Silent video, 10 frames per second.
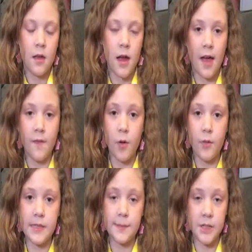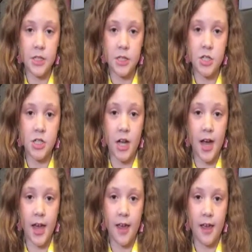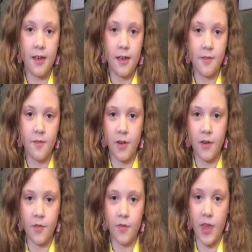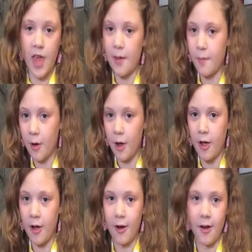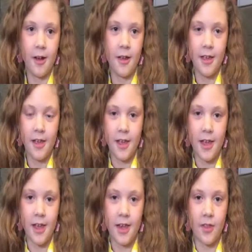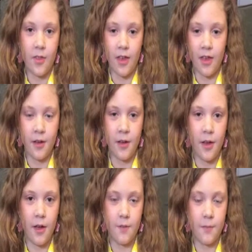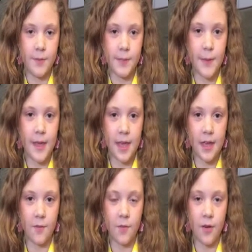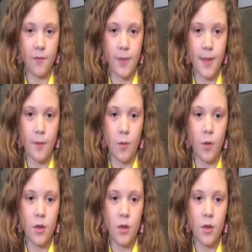I've always been shy in front of the camera or anything and speaking in front of people.